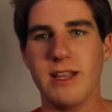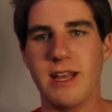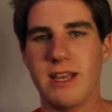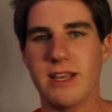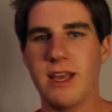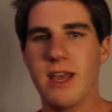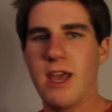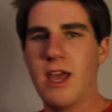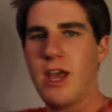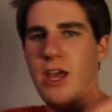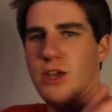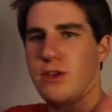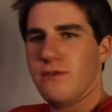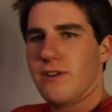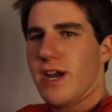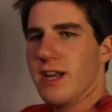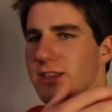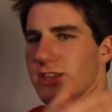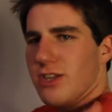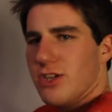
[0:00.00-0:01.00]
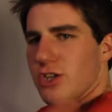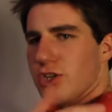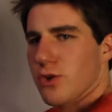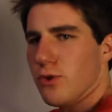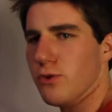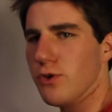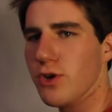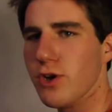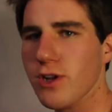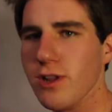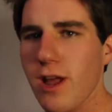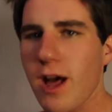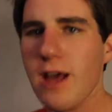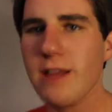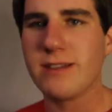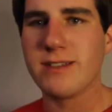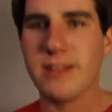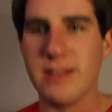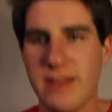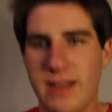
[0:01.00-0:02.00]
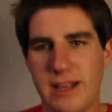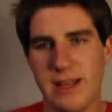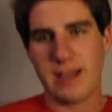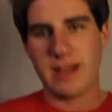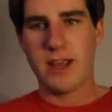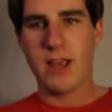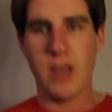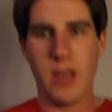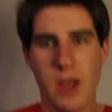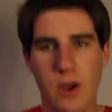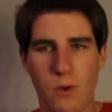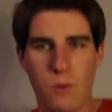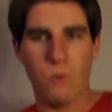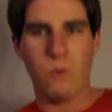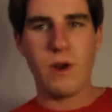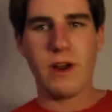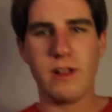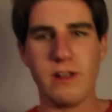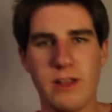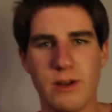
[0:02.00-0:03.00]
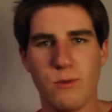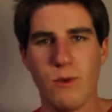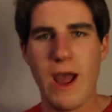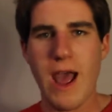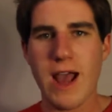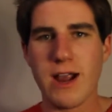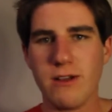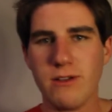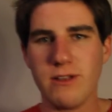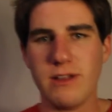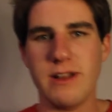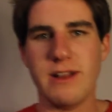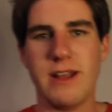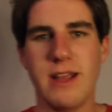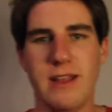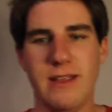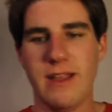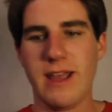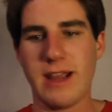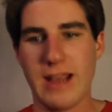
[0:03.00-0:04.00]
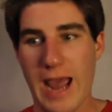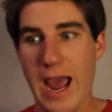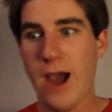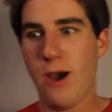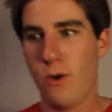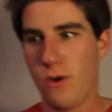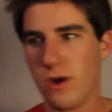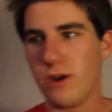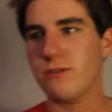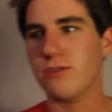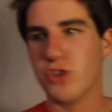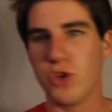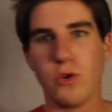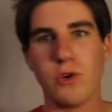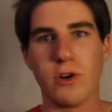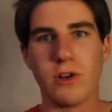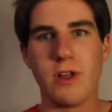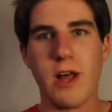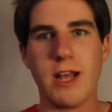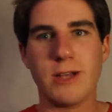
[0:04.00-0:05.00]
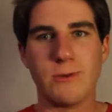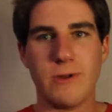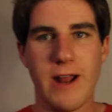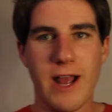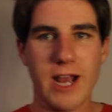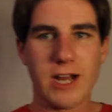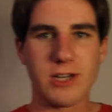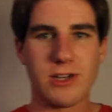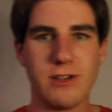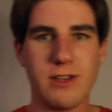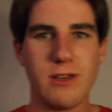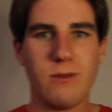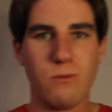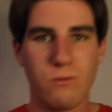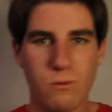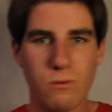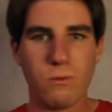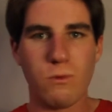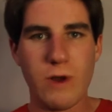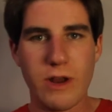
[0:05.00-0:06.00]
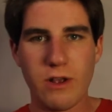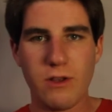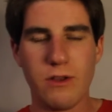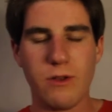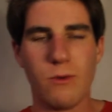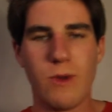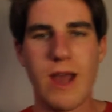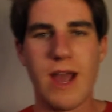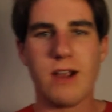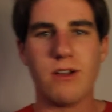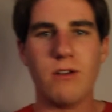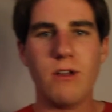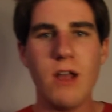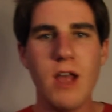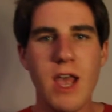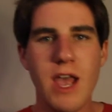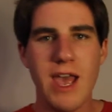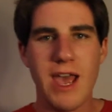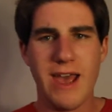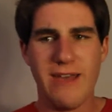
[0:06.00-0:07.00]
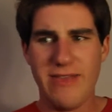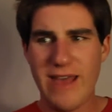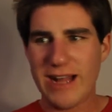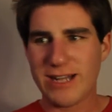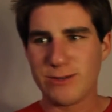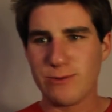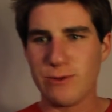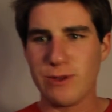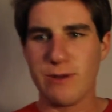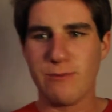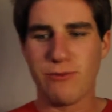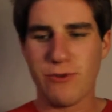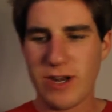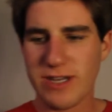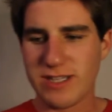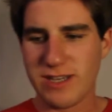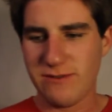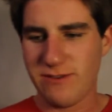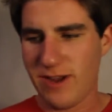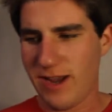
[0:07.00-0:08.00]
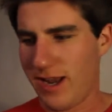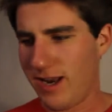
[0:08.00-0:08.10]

Like you've got these shoulder cloths and they like wiggle and waggle, and like how a shoulder cloth would actually wiggle and waggle, and that's really impressive.